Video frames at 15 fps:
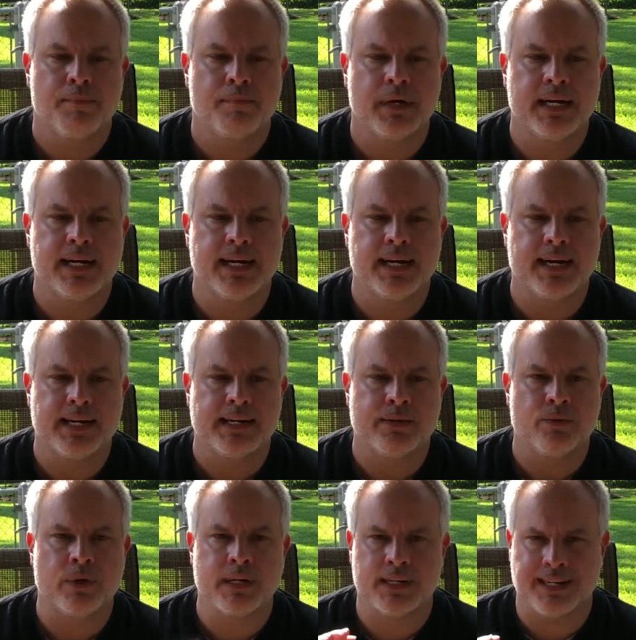But I
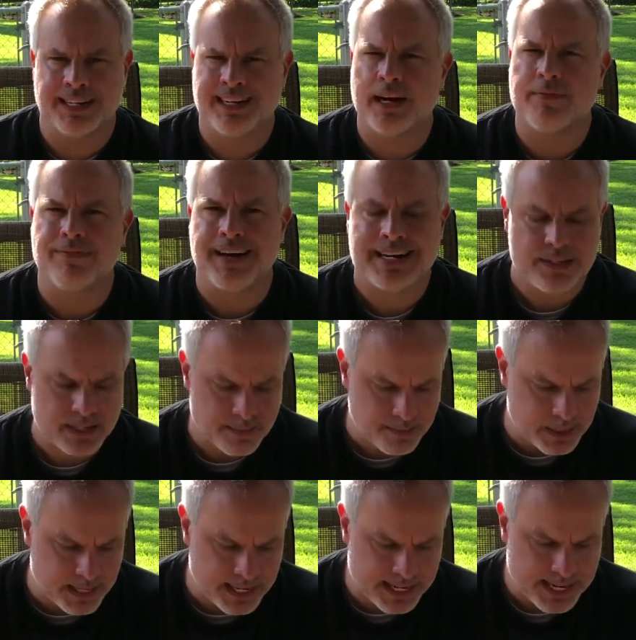want to clarify
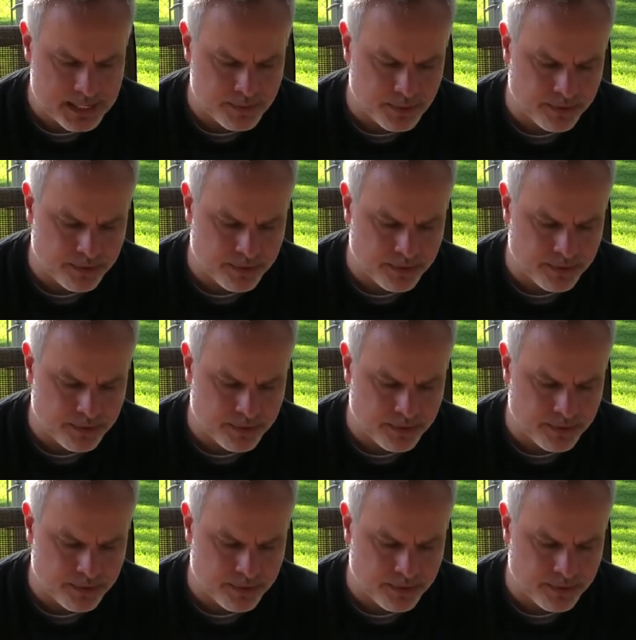something, I guess,